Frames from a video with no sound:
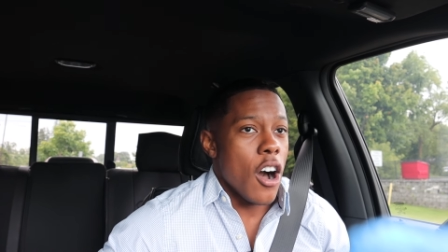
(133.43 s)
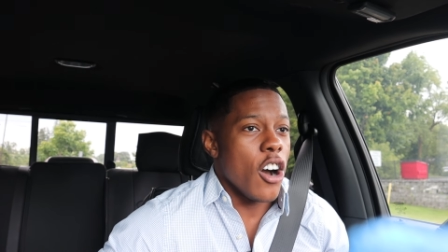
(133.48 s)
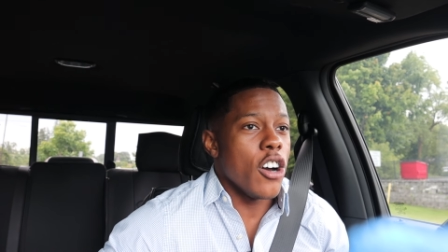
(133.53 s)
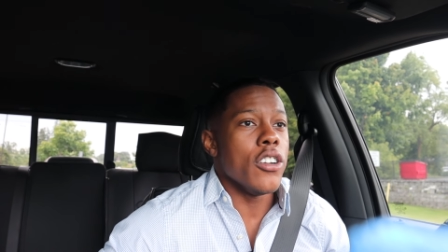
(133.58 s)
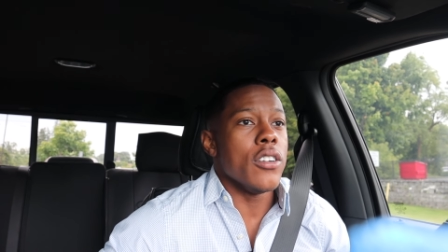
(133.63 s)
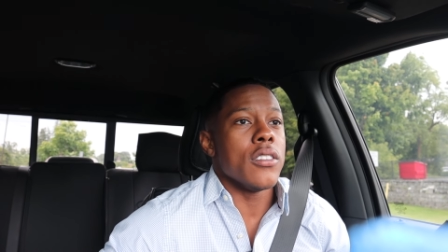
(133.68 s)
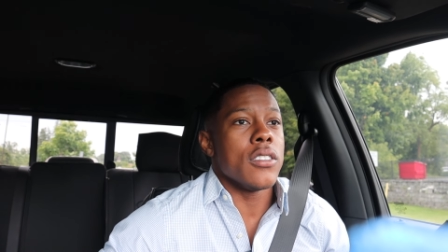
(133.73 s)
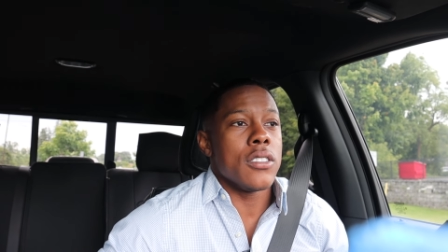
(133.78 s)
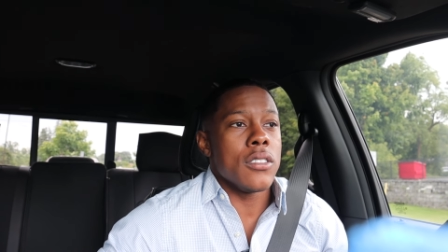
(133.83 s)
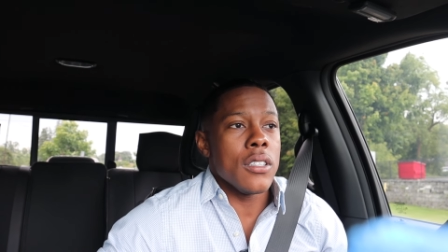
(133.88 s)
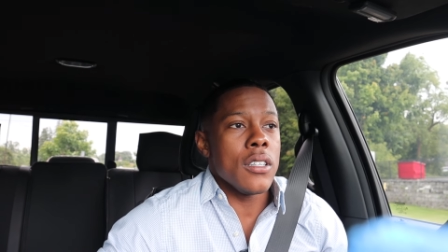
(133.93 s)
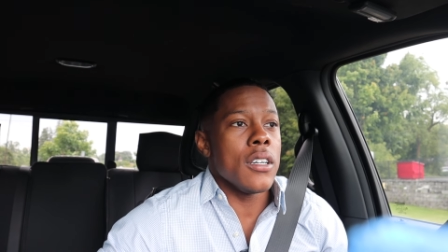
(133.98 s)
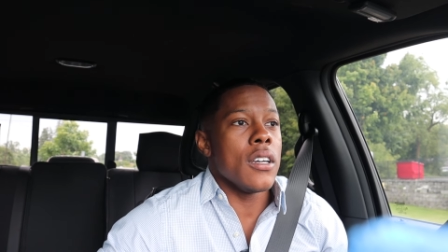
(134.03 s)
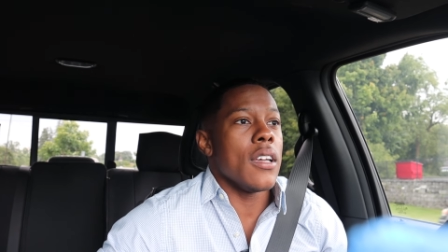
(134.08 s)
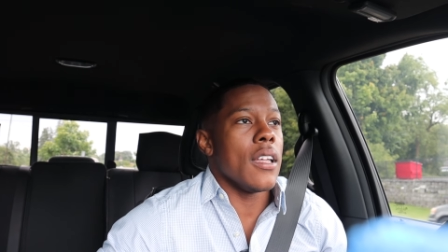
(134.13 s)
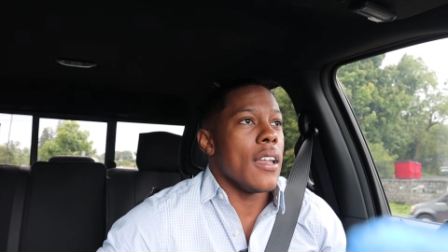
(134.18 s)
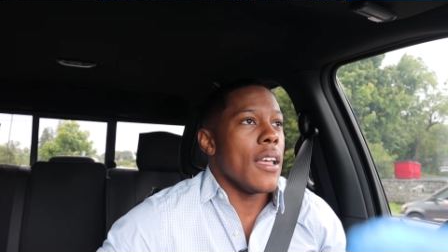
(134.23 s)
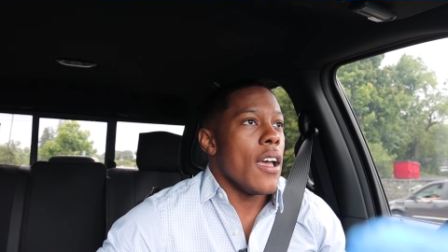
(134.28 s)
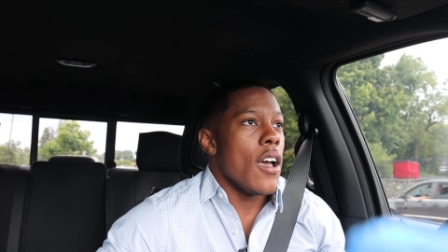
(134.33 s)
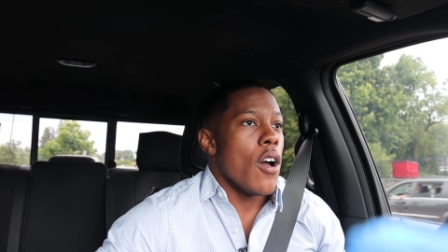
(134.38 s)

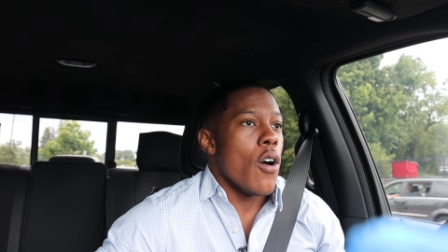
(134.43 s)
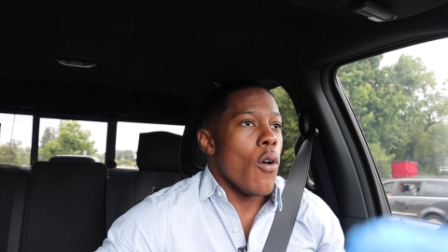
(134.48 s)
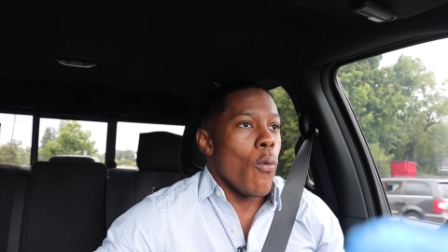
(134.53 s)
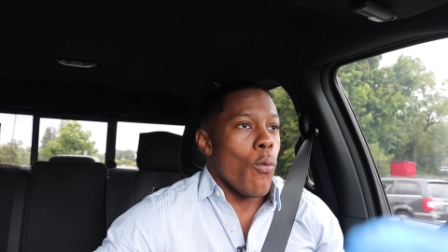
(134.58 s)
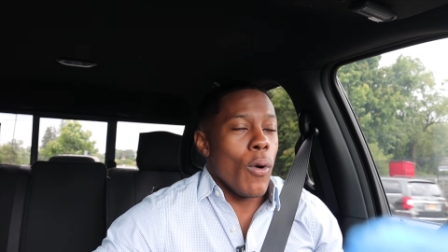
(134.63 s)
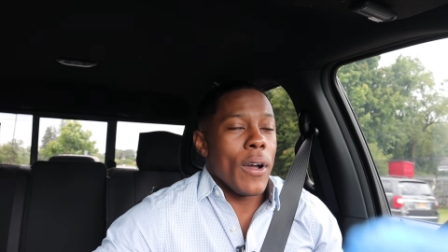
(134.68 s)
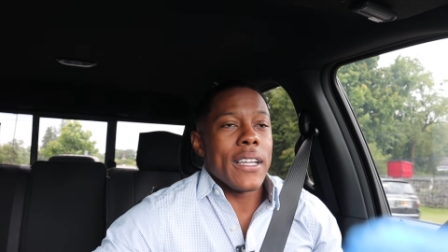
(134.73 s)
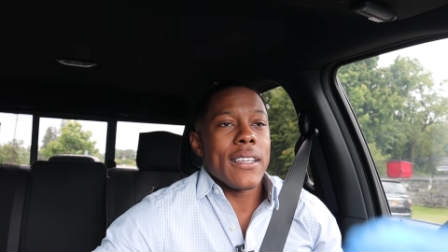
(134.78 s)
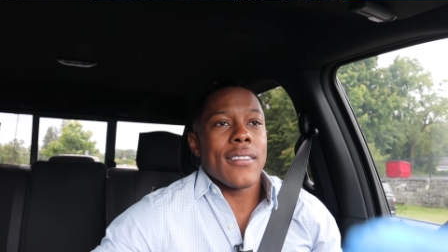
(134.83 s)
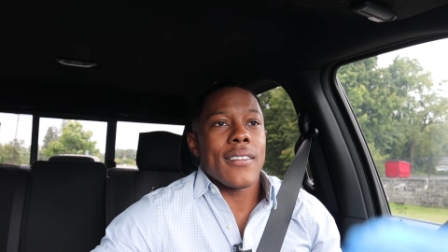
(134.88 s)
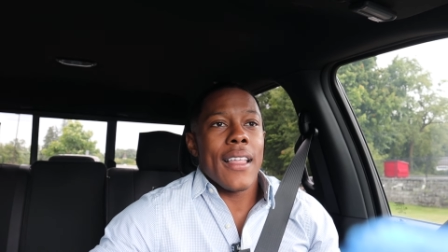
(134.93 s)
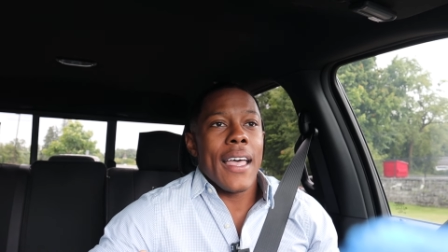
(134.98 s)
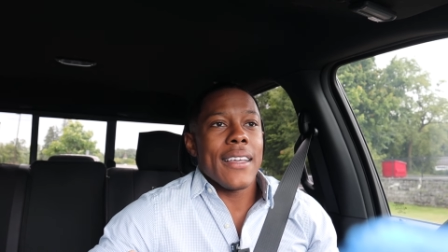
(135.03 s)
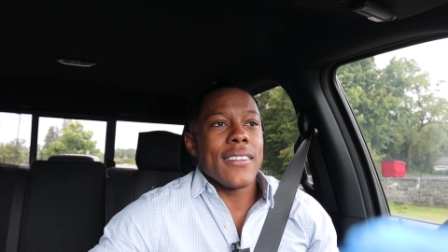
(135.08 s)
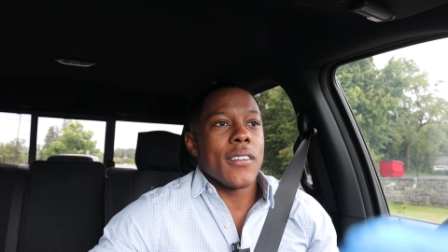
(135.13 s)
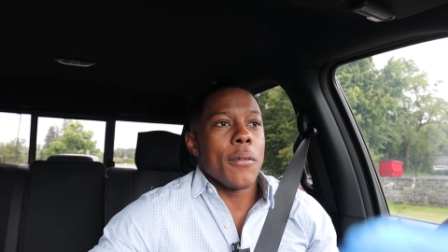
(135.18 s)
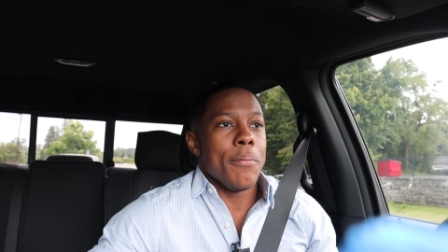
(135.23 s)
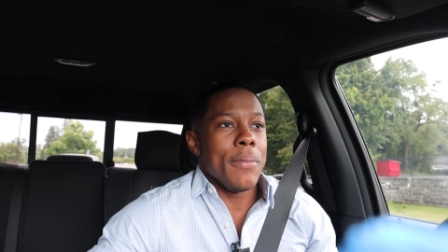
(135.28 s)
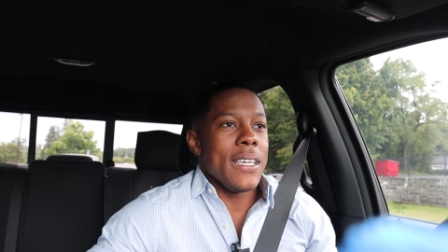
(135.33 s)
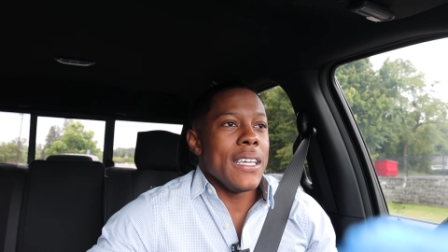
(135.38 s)
understood what it's
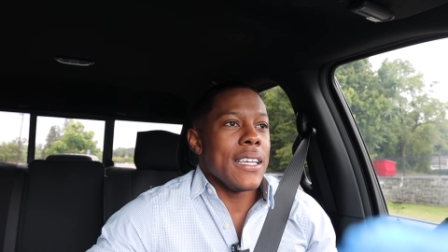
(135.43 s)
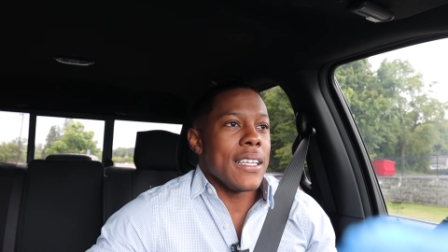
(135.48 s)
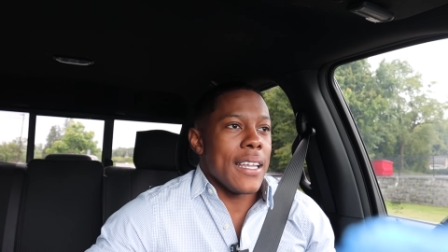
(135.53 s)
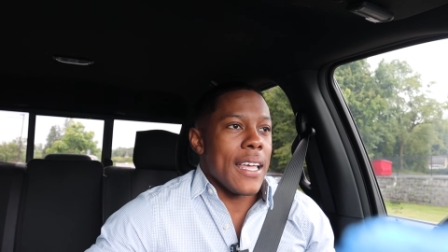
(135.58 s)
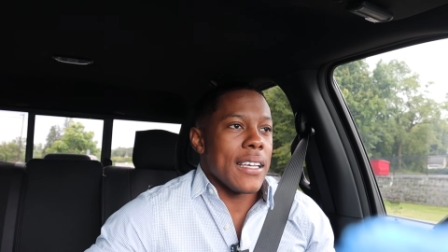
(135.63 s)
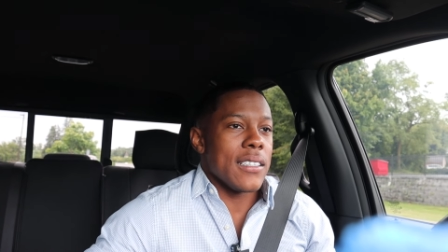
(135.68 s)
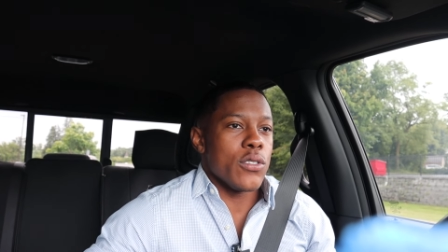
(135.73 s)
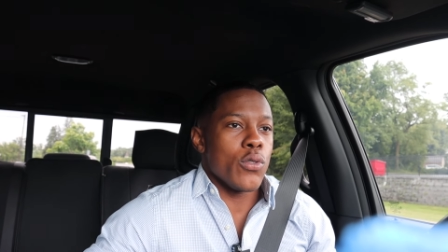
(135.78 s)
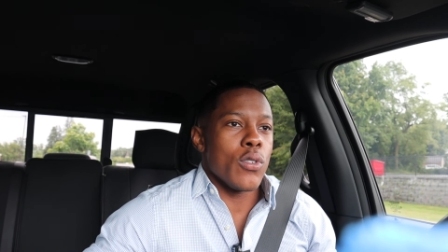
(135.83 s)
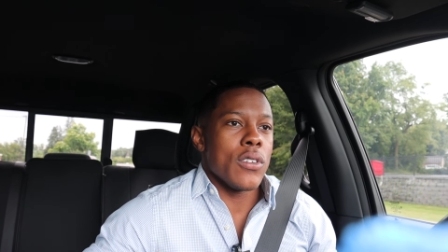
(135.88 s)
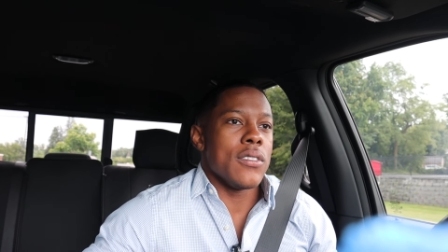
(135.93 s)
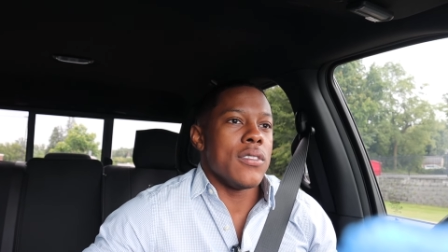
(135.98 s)
like to be in that sort